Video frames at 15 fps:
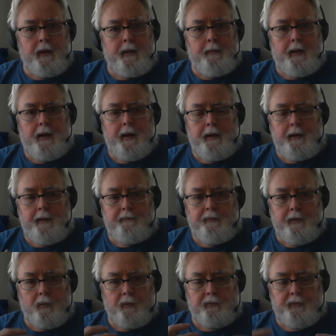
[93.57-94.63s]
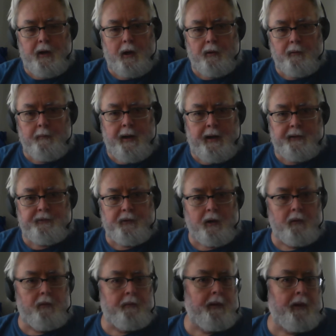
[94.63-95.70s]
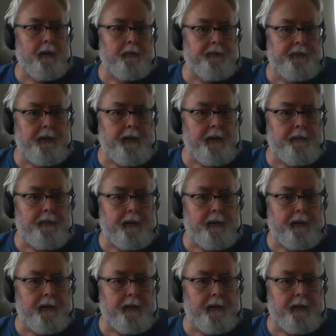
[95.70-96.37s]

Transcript: If there were a solid mass there, I wouldn't be able to see it.